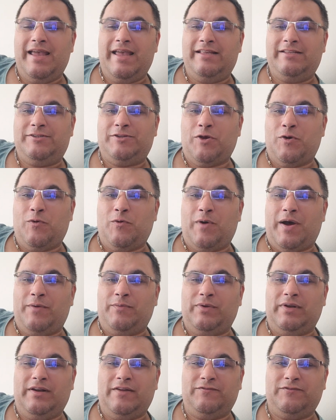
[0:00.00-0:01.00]
So I
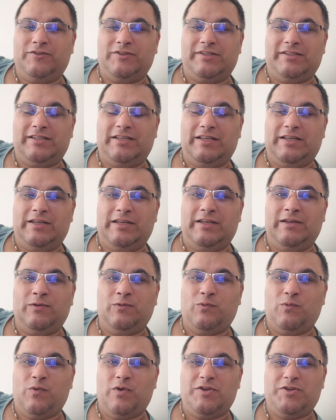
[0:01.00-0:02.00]
would love to see
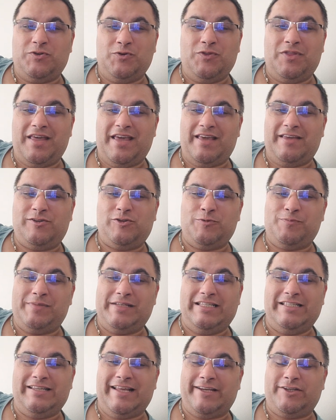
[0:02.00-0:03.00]
what you think. So
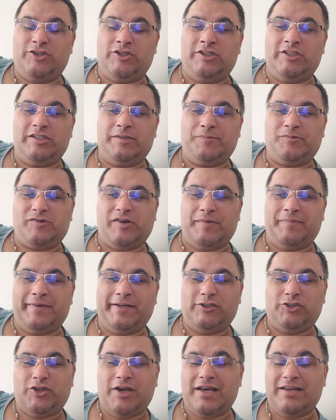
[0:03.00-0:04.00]
please like, share, and subscribe my
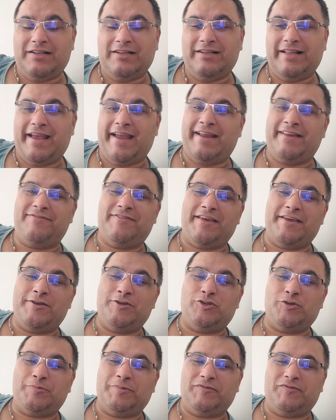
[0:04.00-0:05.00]
channel, and thank you
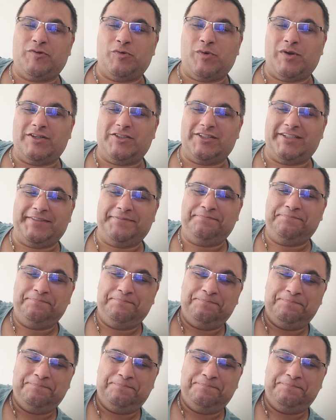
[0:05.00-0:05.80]
so much for watching.